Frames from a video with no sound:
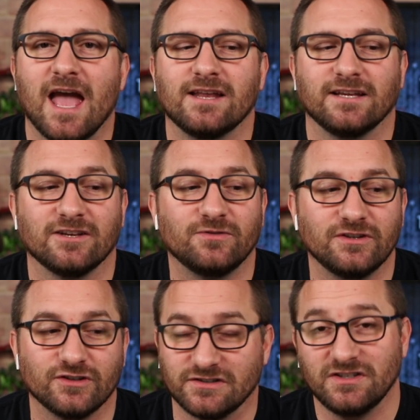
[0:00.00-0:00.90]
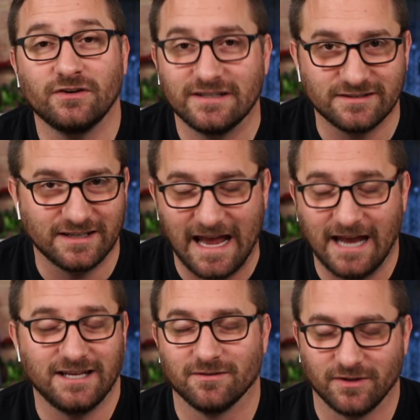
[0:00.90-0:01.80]
and if he took seriously
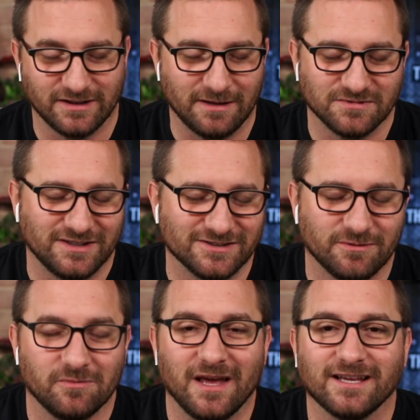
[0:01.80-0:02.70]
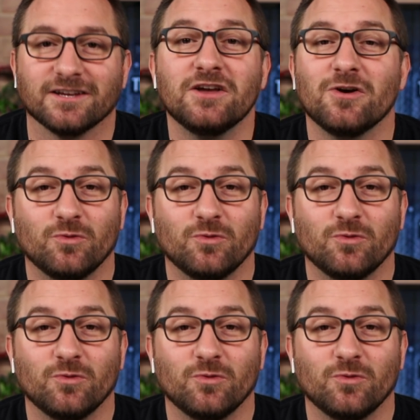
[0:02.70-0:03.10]
any of the claims that he's going to be making,